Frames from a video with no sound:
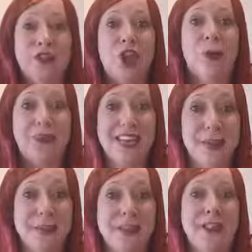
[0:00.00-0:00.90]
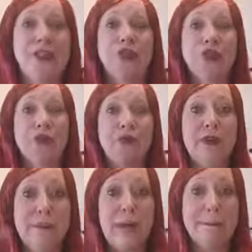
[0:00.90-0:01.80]
top tips to
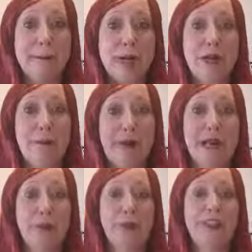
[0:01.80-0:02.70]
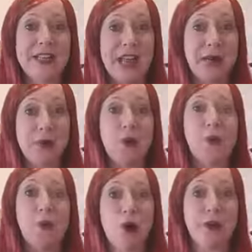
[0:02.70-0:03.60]
remember people's name
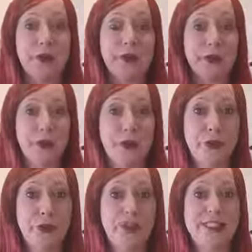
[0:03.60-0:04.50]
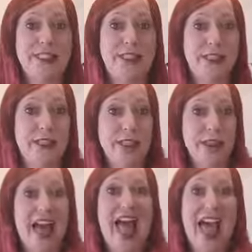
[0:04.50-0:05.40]
once you do the visit.
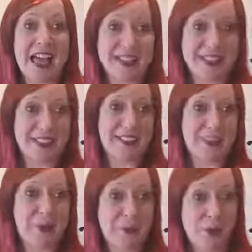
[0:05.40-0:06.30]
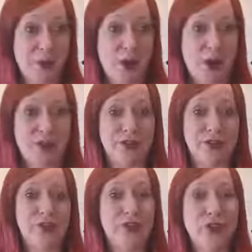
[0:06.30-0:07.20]
Ask, number 1.
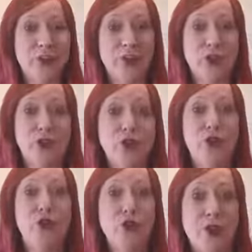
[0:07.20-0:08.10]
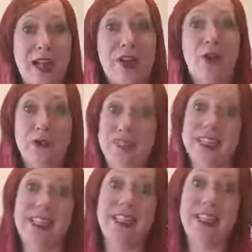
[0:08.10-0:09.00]
Number 2, look at
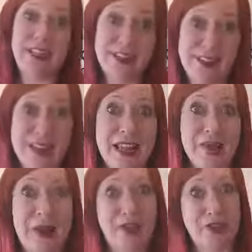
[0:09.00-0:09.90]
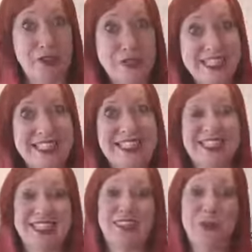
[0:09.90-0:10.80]
obviously the name badge, the
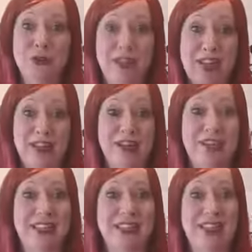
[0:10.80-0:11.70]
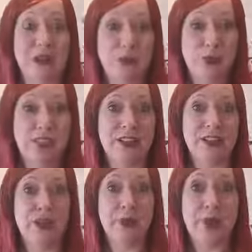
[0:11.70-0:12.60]
receipts, those kind of things. That would give
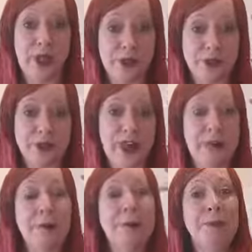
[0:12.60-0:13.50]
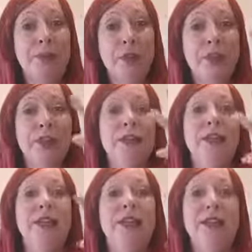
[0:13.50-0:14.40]
you some clues there. Number
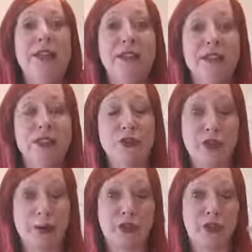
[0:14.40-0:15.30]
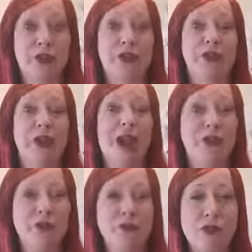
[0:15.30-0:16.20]
3, descriptions.
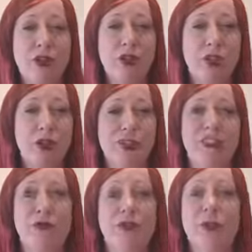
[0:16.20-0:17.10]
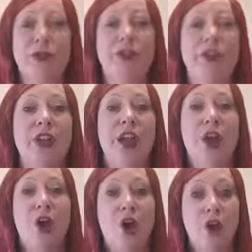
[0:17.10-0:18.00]
Have a really good descriptions
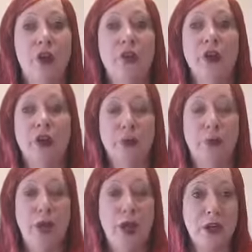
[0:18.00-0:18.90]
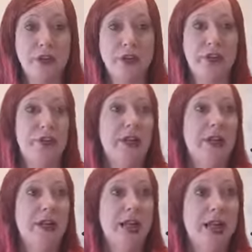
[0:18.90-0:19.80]
of the person
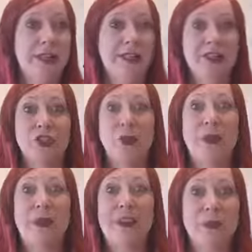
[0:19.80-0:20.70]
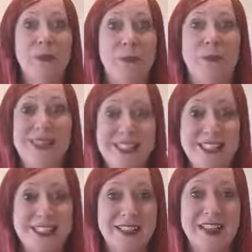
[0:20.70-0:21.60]
And so the
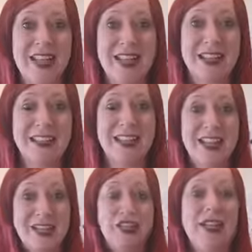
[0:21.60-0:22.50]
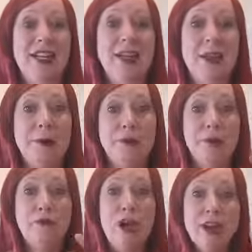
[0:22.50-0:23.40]
business, the clients can actually
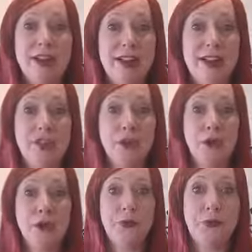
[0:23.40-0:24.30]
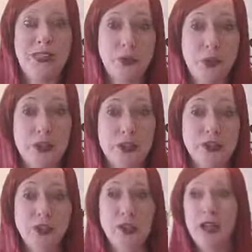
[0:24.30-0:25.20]
recognize who you were
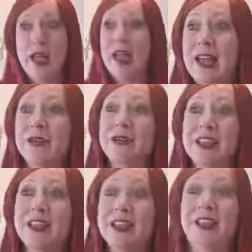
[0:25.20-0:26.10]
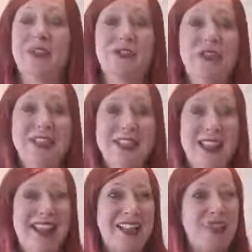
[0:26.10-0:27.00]
talking to. And those are the kind of things
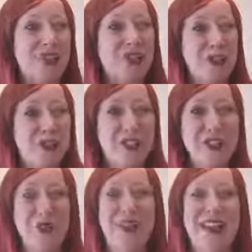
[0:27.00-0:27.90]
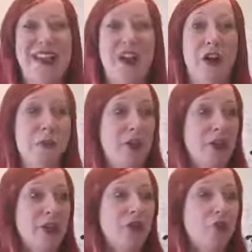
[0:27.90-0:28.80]
that as soon as you pick it up,
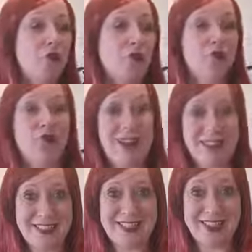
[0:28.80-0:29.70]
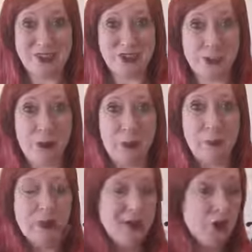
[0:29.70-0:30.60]
write it down
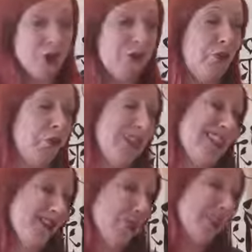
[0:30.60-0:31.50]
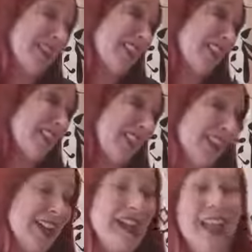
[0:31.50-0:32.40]
somewhere, put it in your phone as if you were
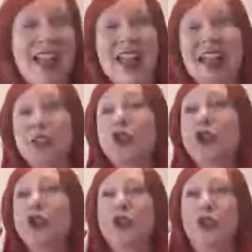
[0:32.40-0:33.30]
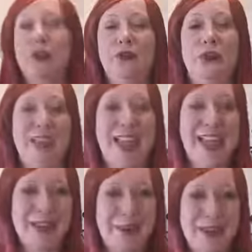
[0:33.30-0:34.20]
texting, so you don't
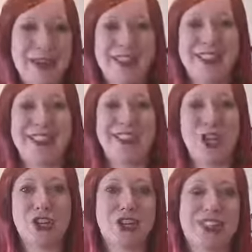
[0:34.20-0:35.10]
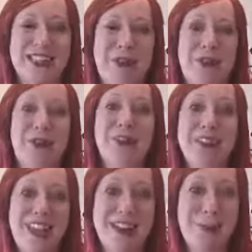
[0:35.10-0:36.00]
forget, because it's such a simple
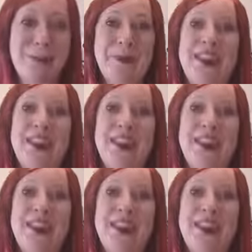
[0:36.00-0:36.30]
thing